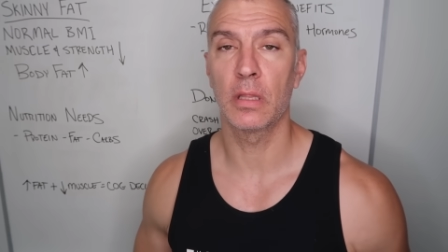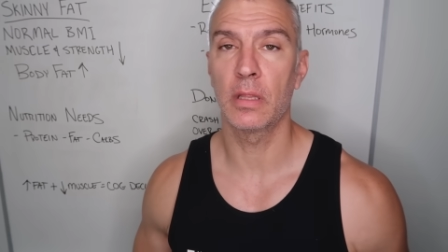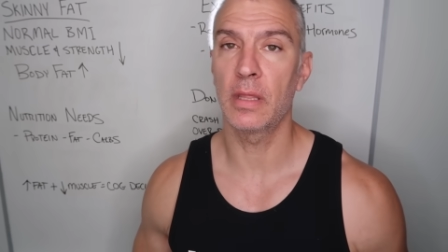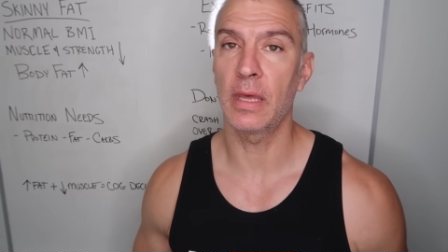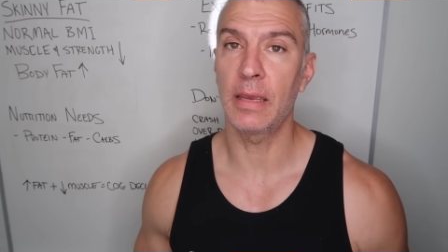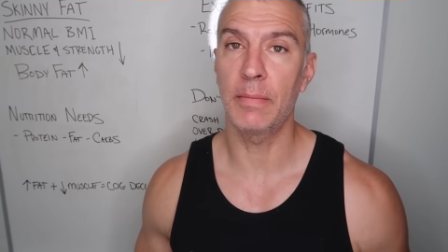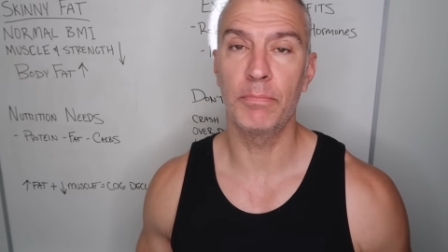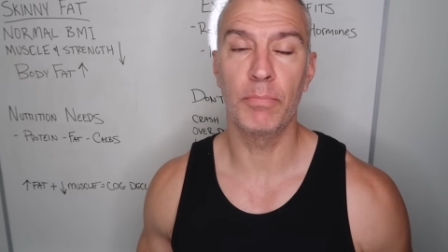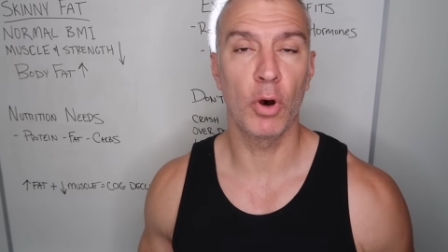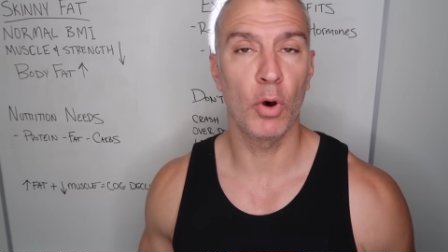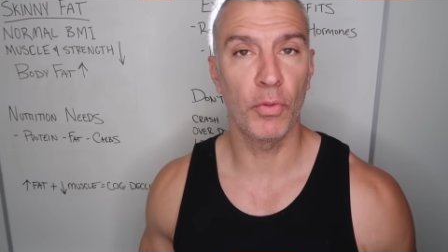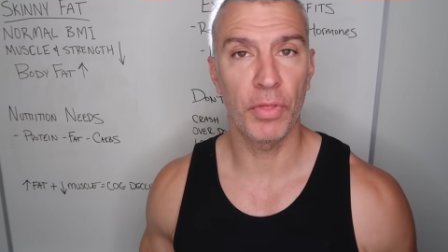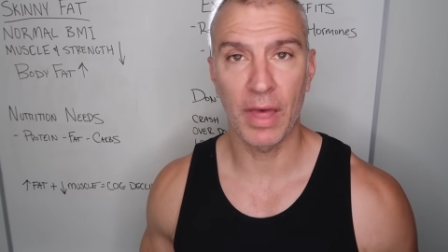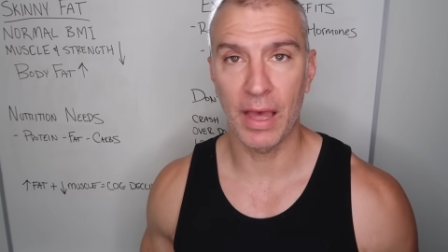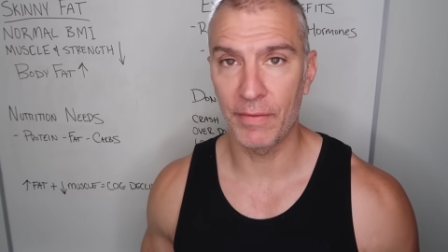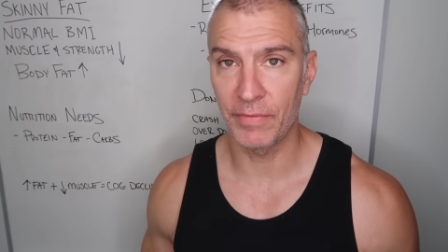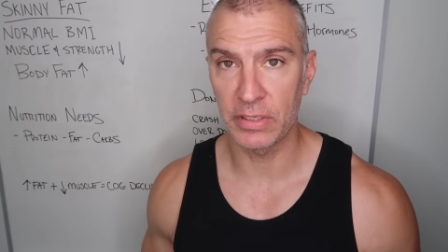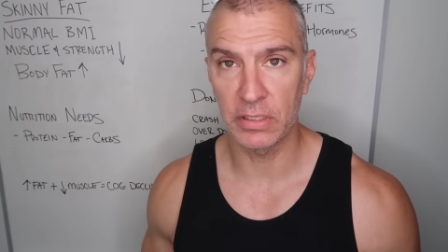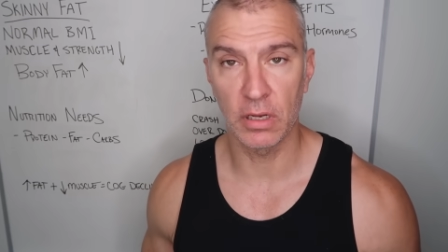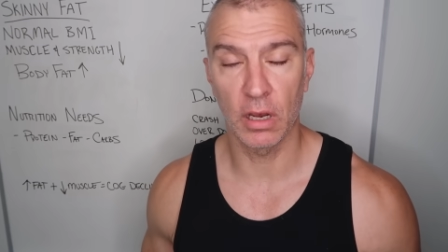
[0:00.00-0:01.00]
They both
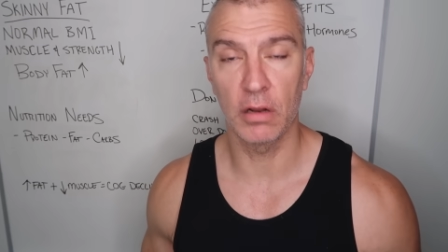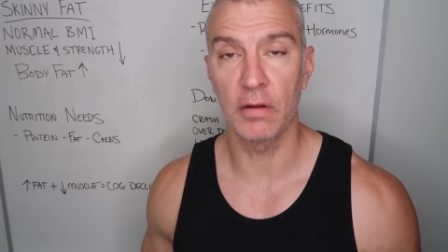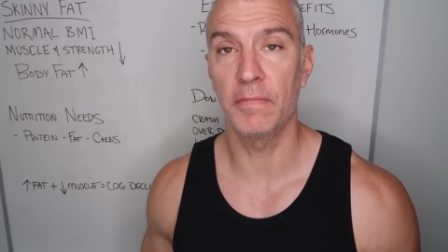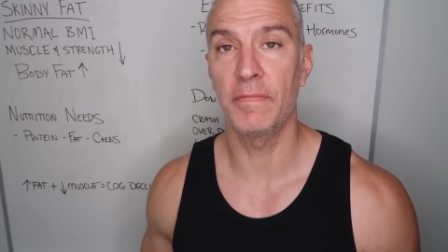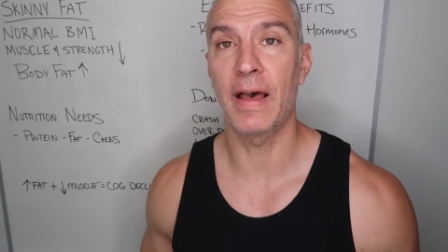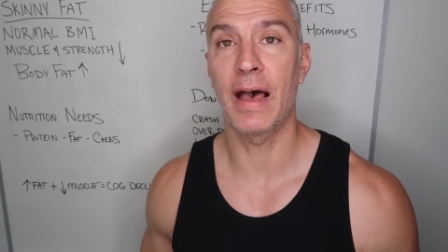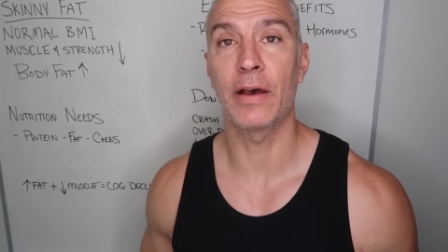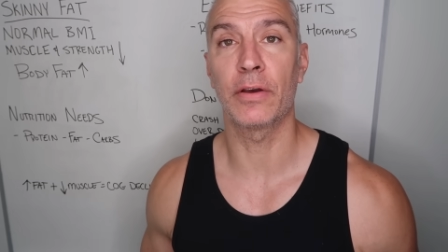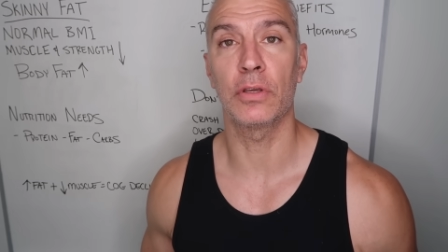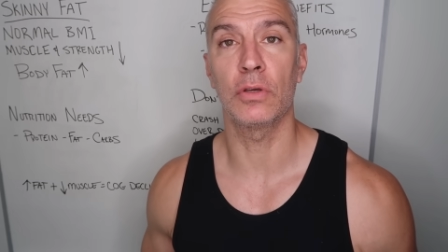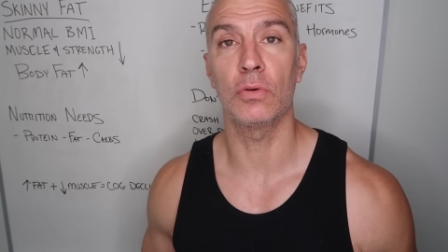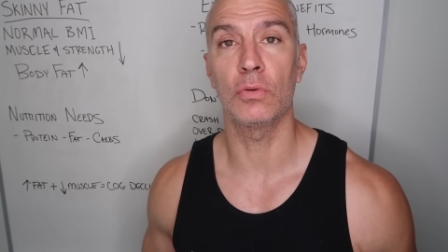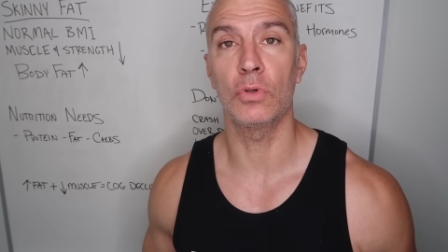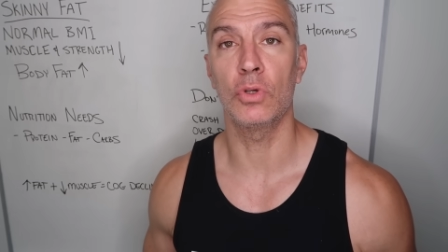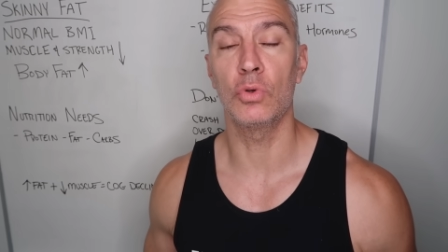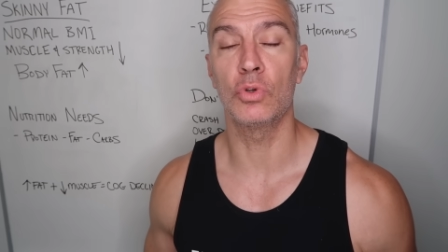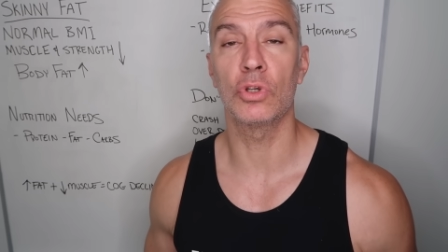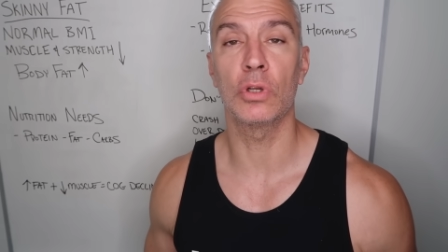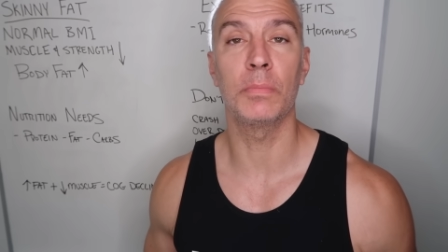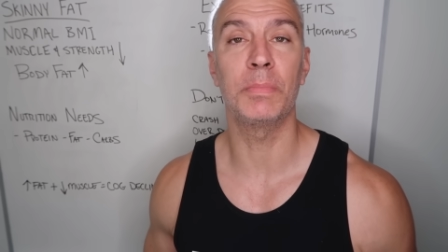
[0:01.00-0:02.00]
have a ton of value.
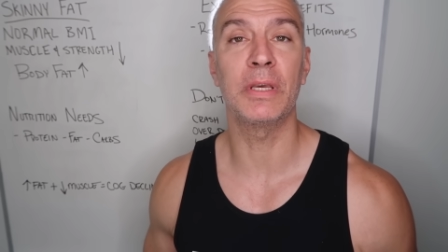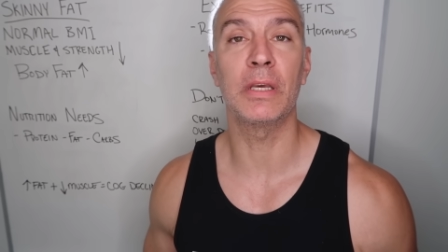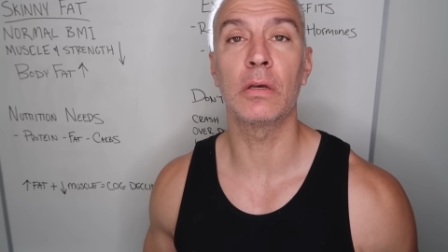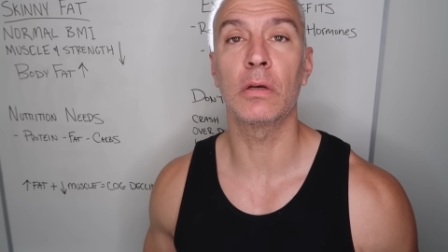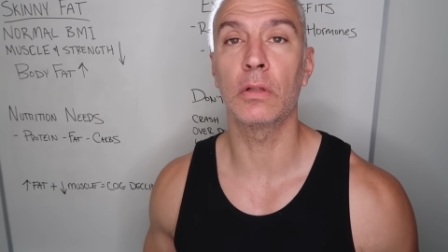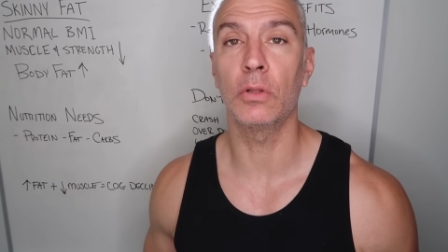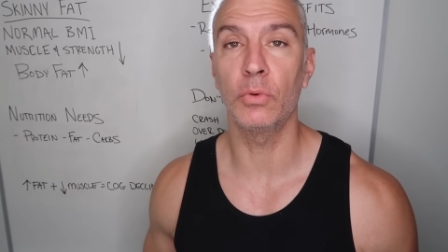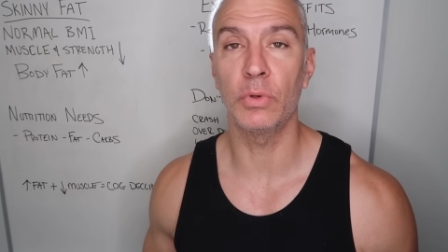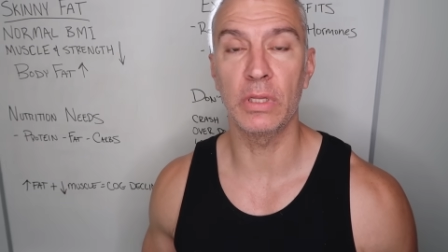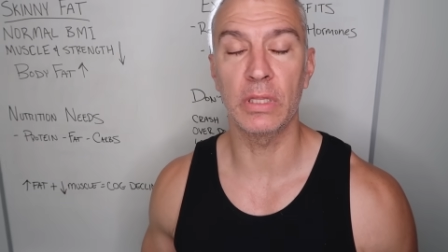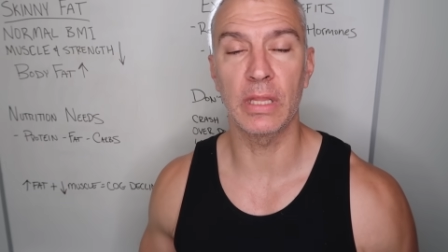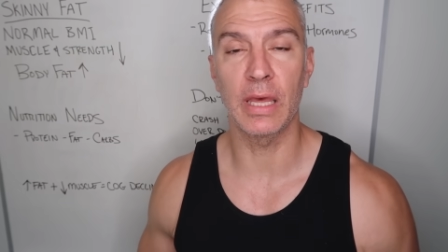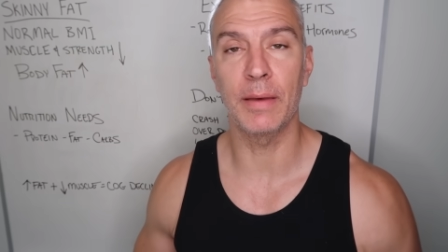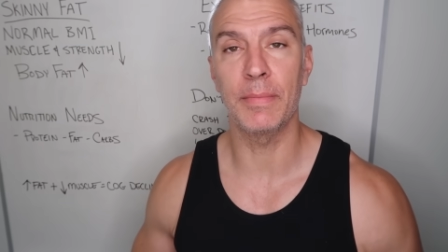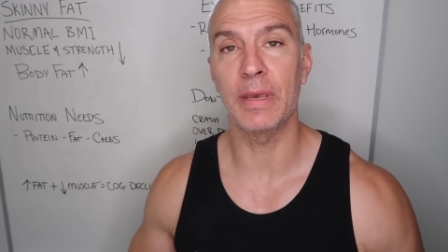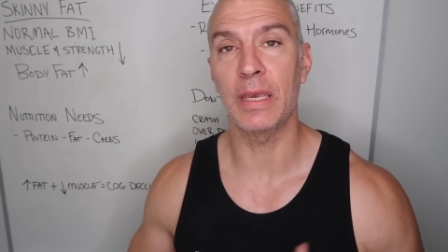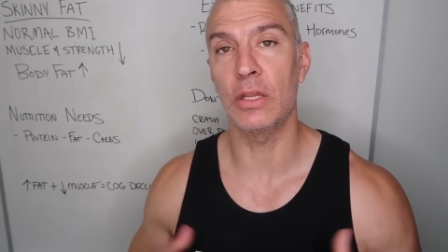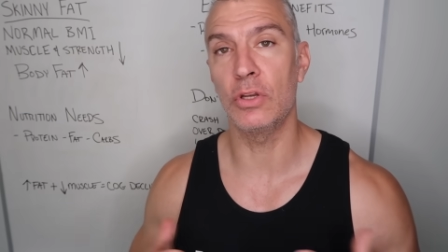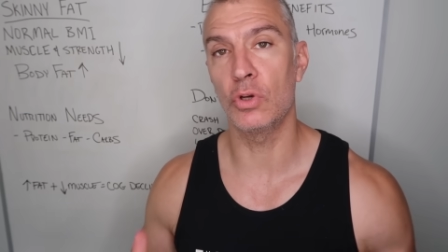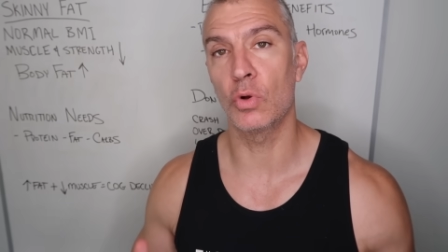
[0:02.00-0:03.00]
You should be including
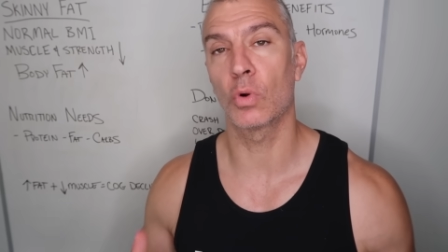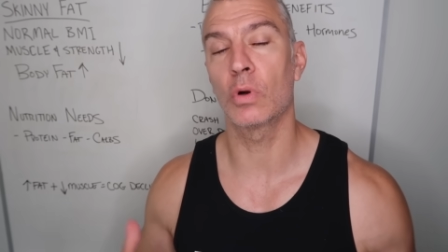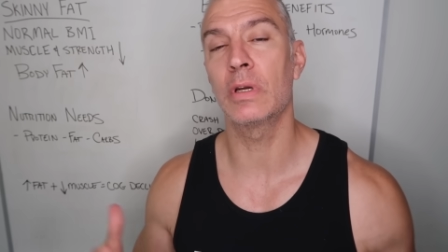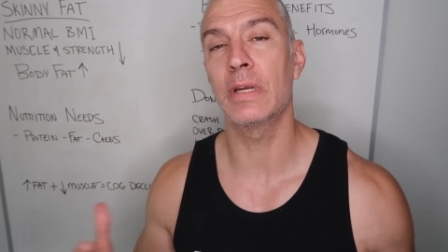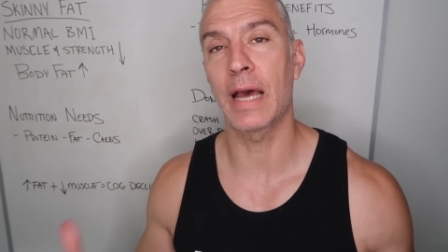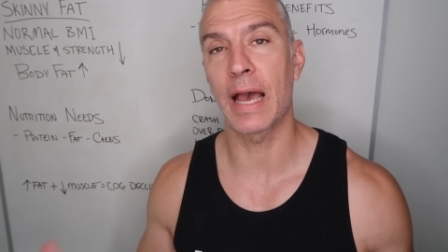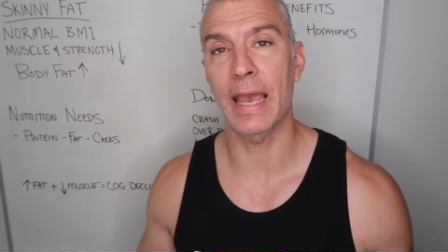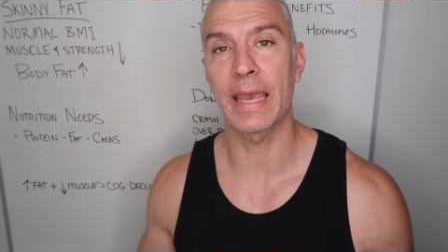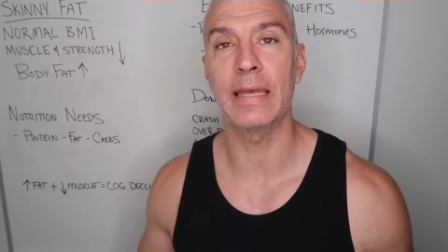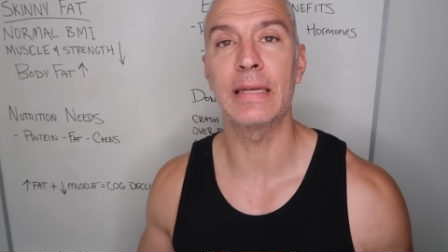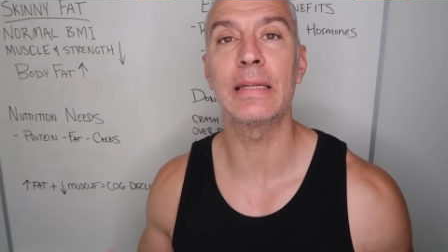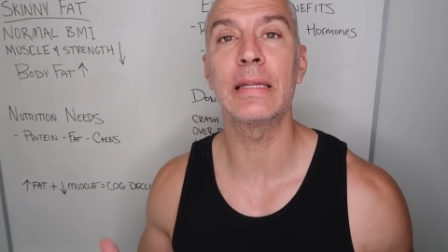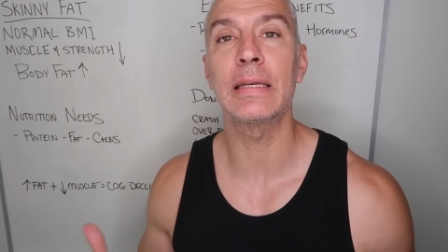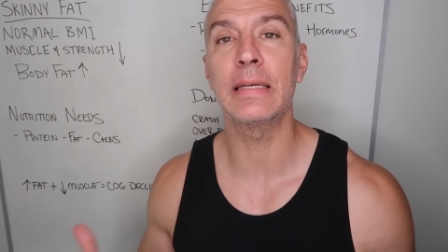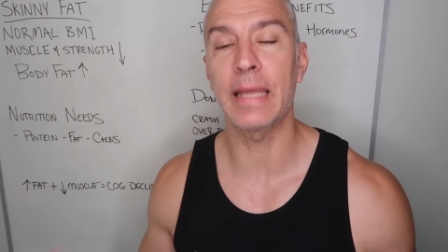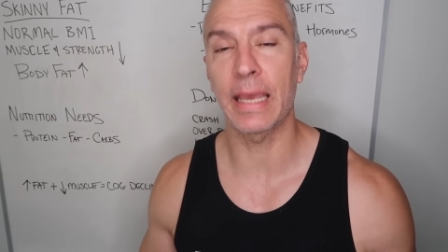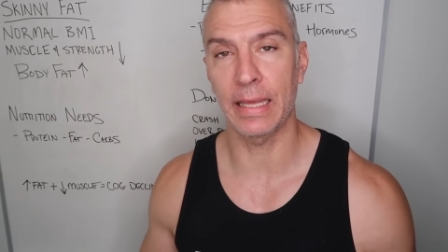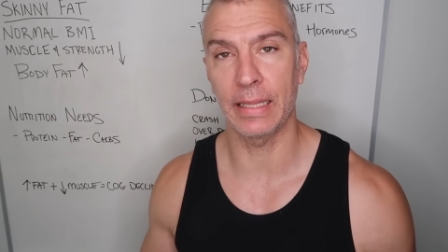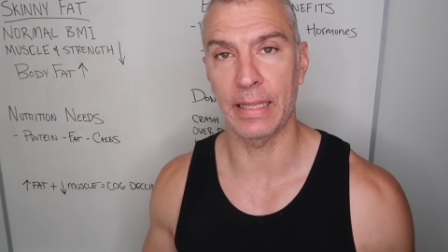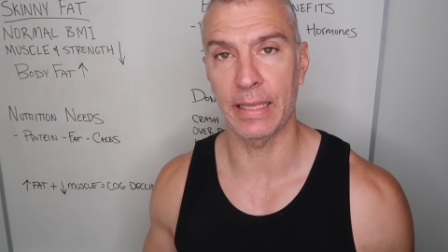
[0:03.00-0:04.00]
them in your
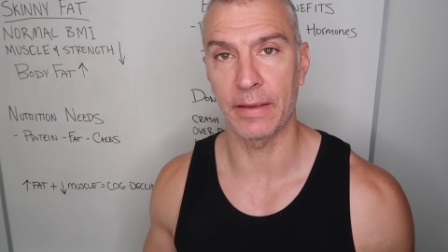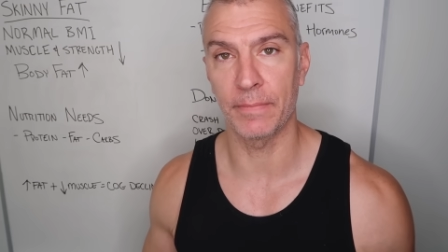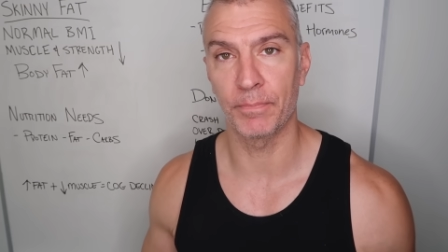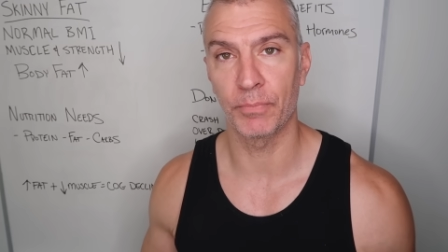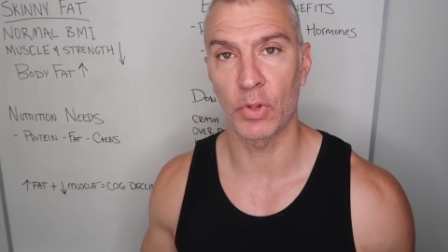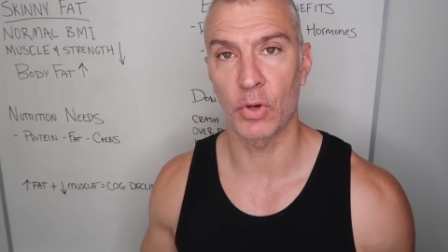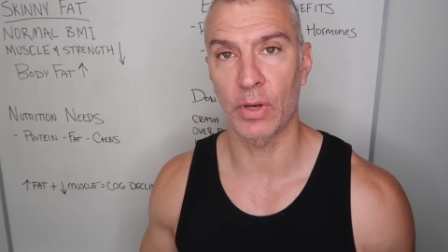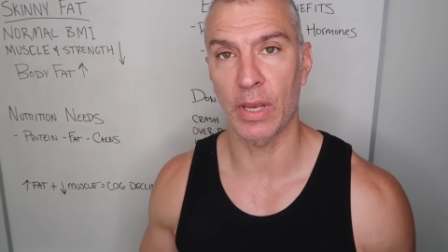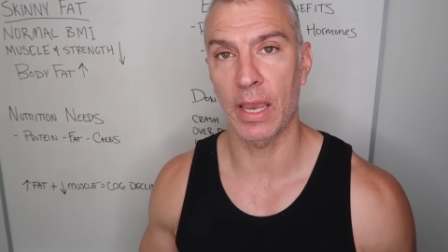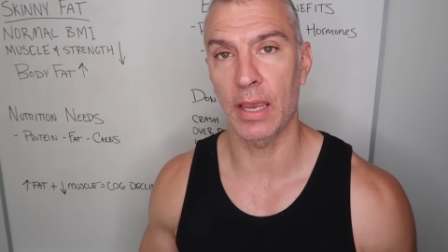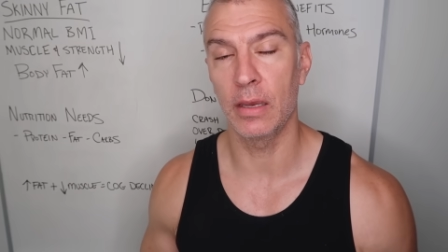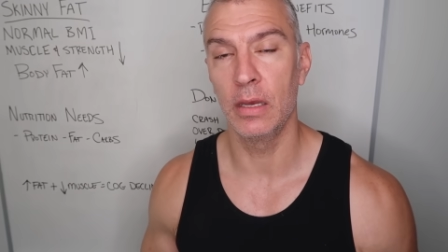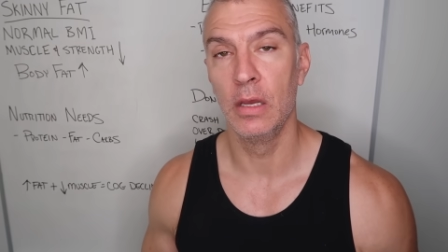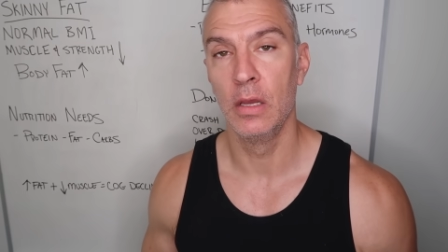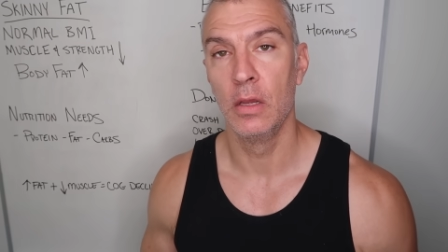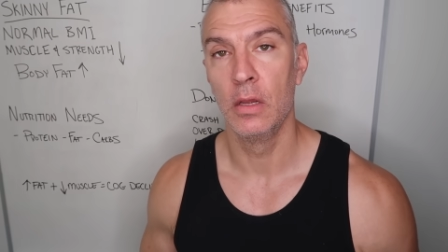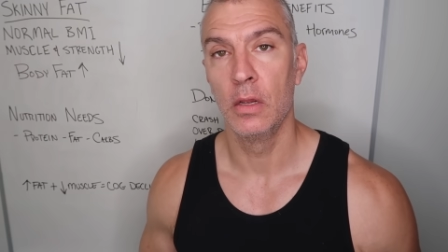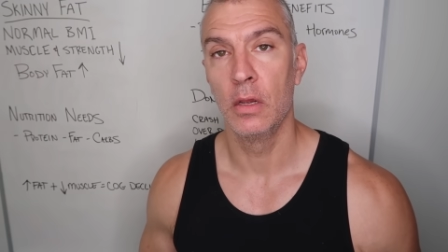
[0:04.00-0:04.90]
diet daily, okay?